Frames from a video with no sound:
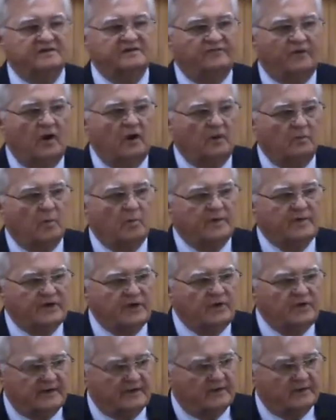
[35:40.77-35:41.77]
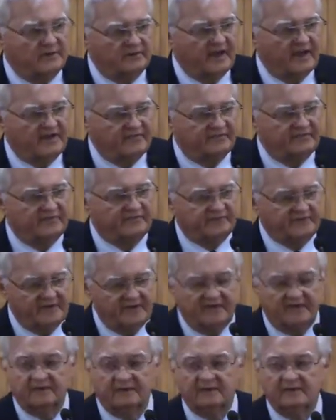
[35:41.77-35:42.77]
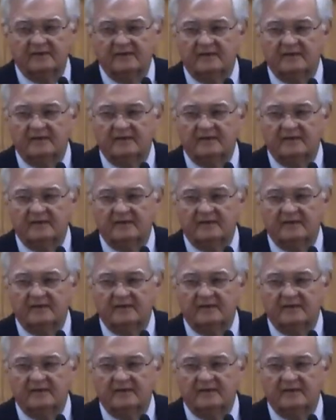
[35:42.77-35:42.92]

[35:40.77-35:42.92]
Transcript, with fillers: of heart when we do it, Luke 8 15.